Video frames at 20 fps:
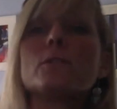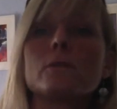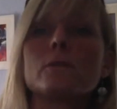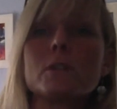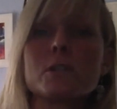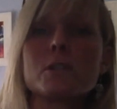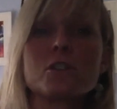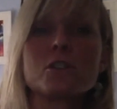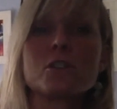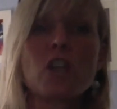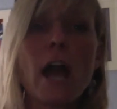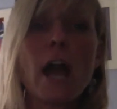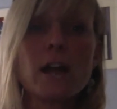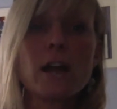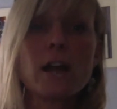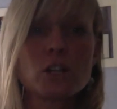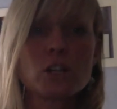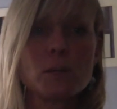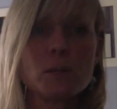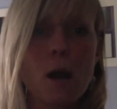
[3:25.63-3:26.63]
the
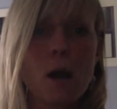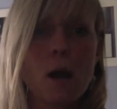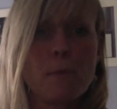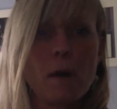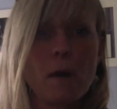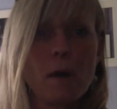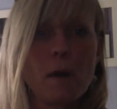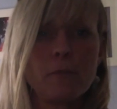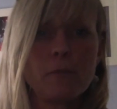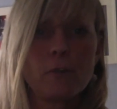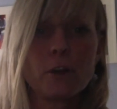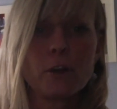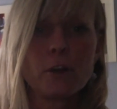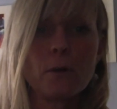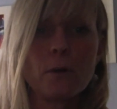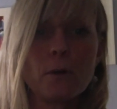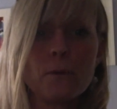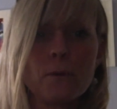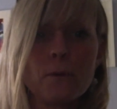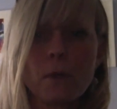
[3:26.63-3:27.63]
chat should pop up for you.
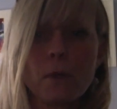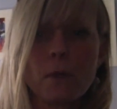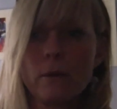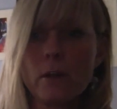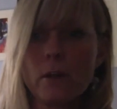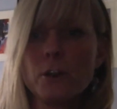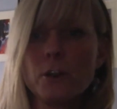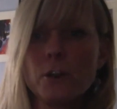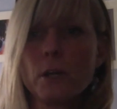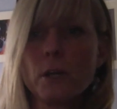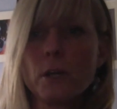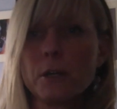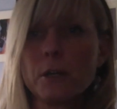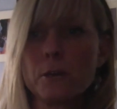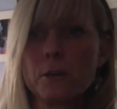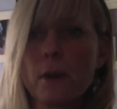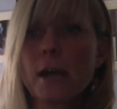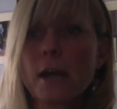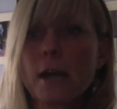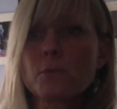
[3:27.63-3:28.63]
And then you can
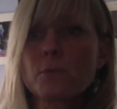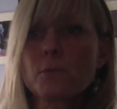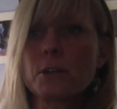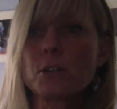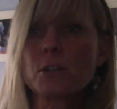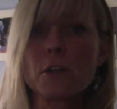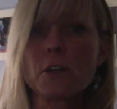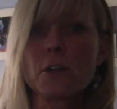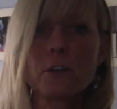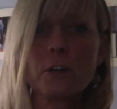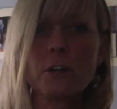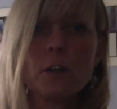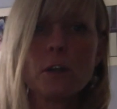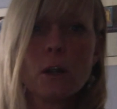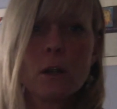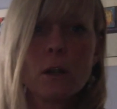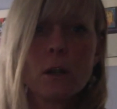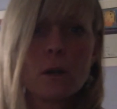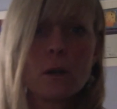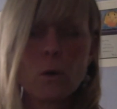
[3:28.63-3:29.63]
interact with each other
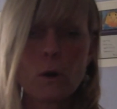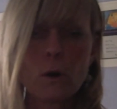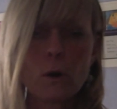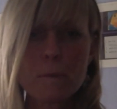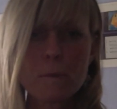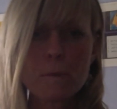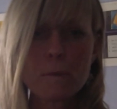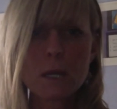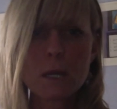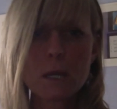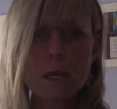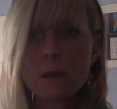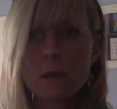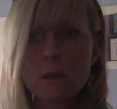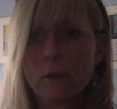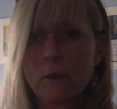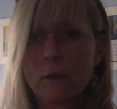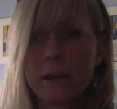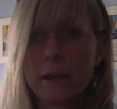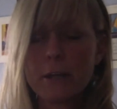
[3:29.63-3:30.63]
or me
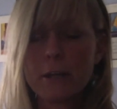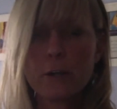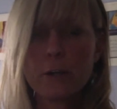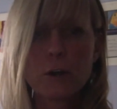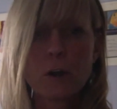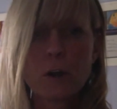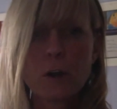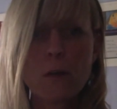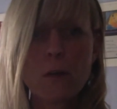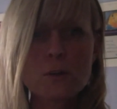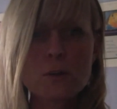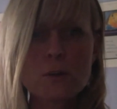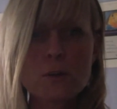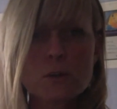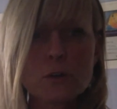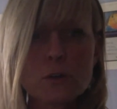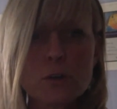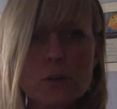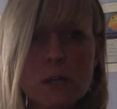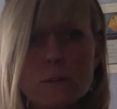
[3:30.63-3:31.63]
right here on the
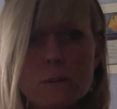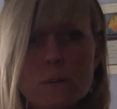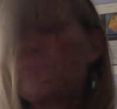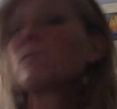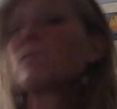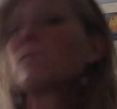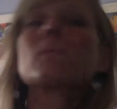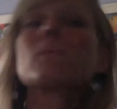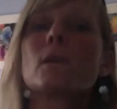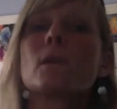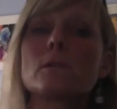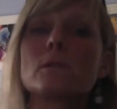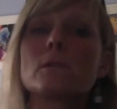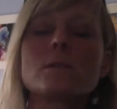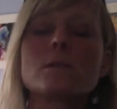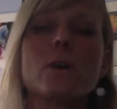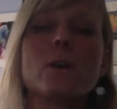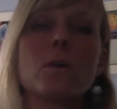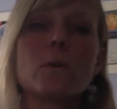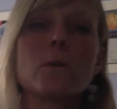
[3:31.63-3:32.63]
screen.
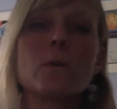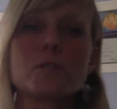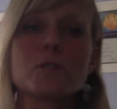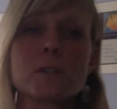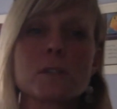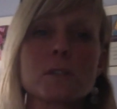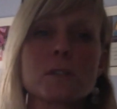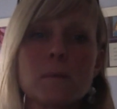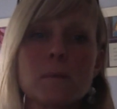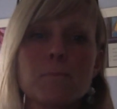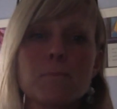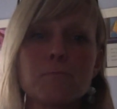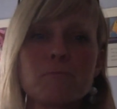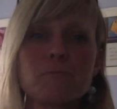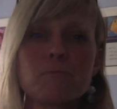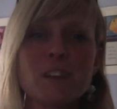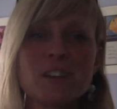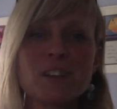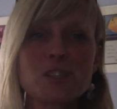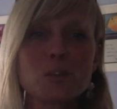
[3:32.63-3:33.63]
So just some
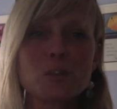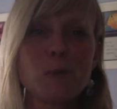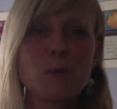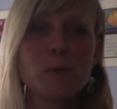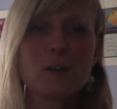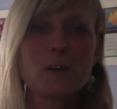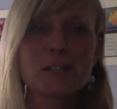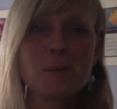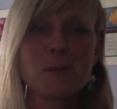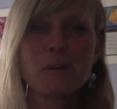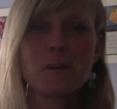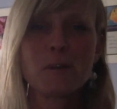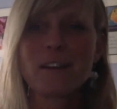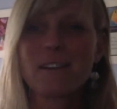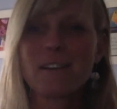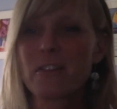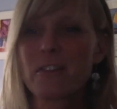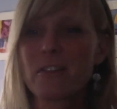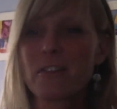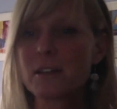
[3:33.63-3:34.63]

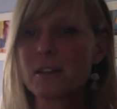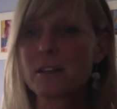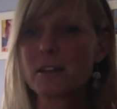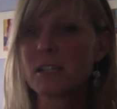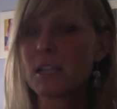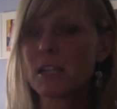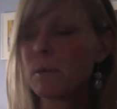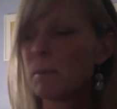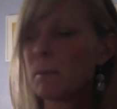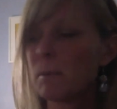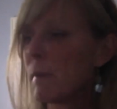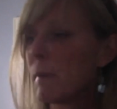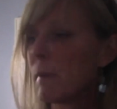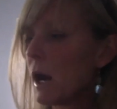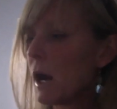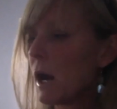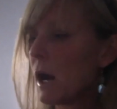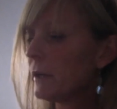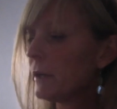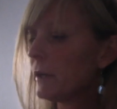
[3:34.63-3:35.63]
housekeeping things to keep in
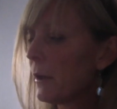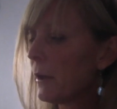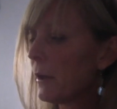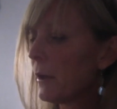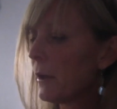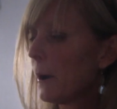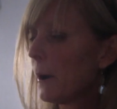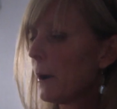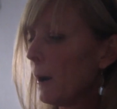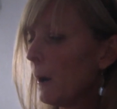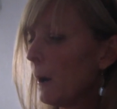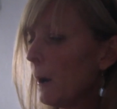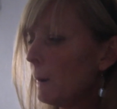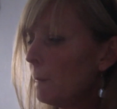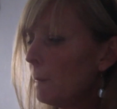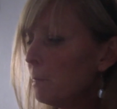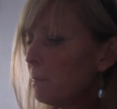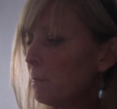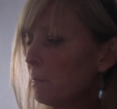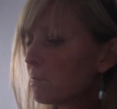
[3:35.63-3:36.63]
mind.
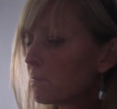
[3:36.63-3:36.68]
And